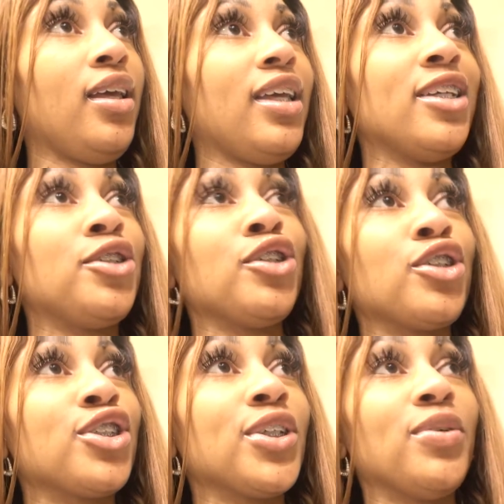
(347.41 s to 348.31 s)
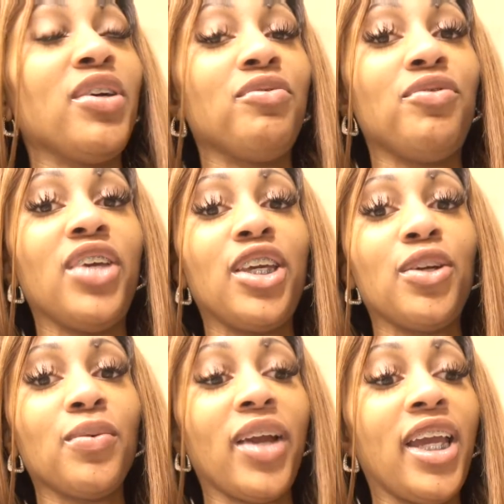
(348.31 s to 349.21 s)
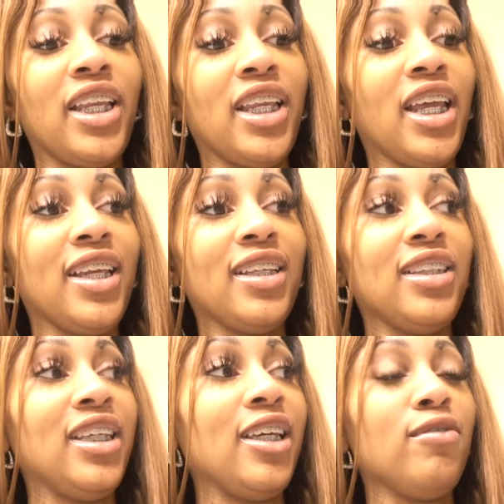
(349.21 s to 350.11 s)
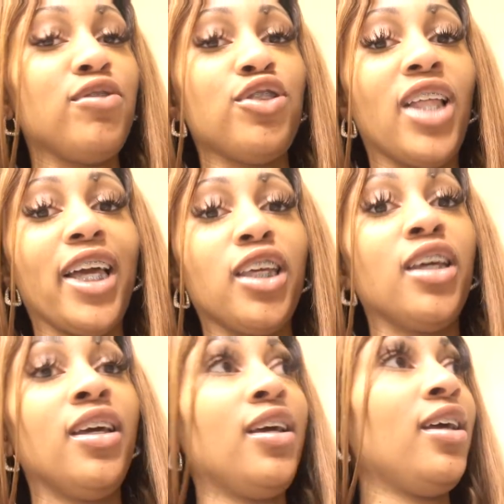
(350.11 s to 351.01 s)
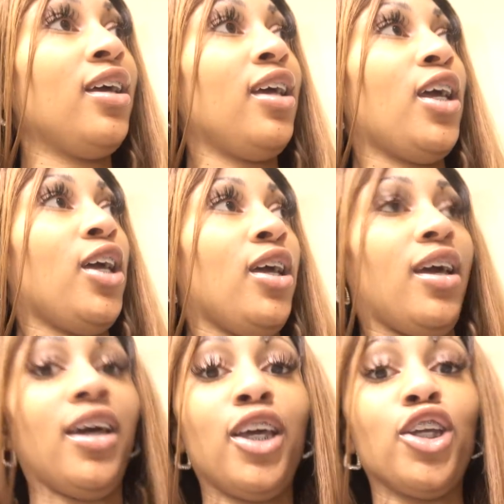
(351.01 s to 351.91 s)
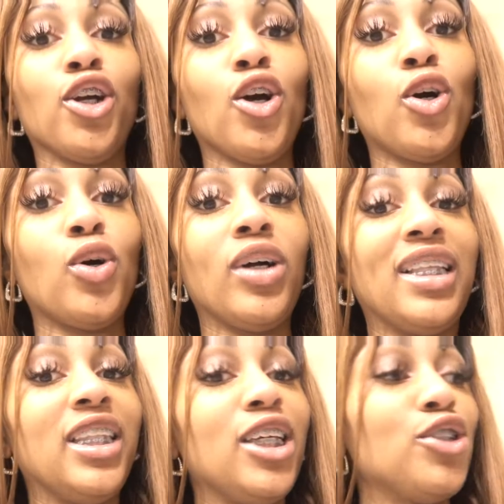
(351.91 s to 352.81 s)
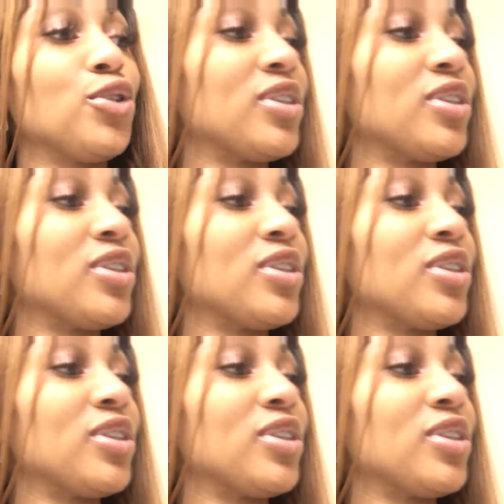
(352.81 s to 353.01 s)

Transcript: it's just so invigorating, and it leaves your